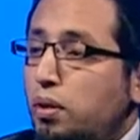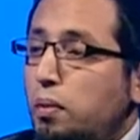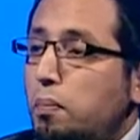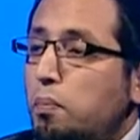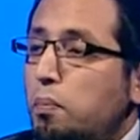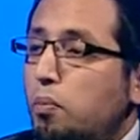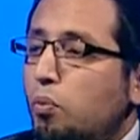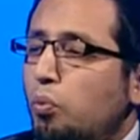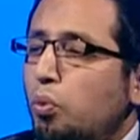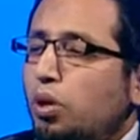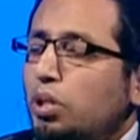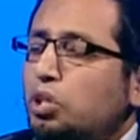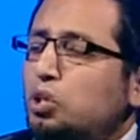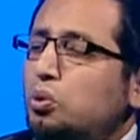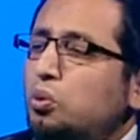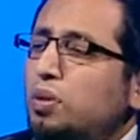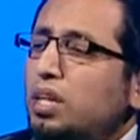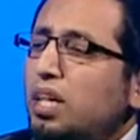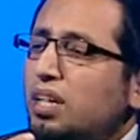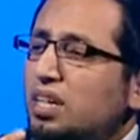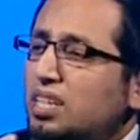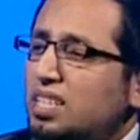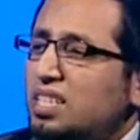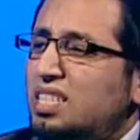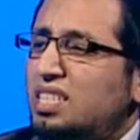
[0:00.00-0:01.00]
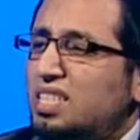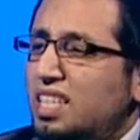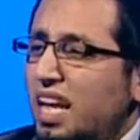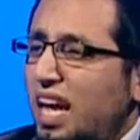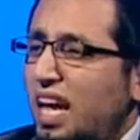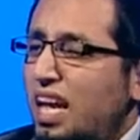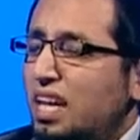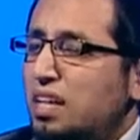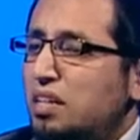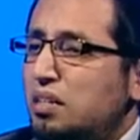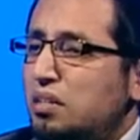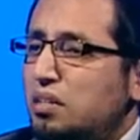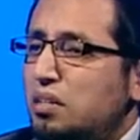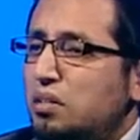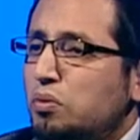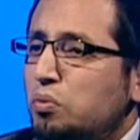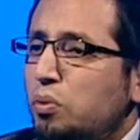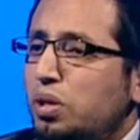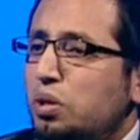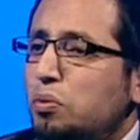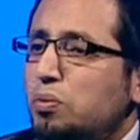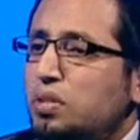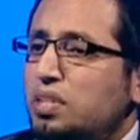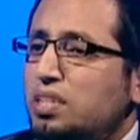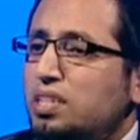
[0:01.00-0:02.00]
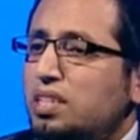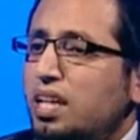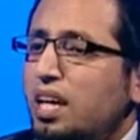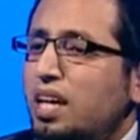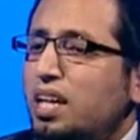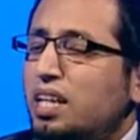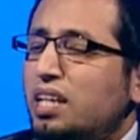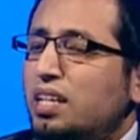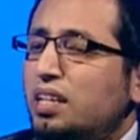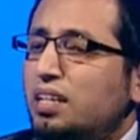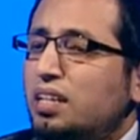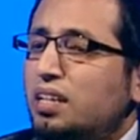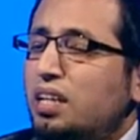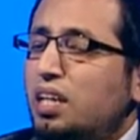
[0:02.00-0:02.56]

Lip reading: what do we understand when we say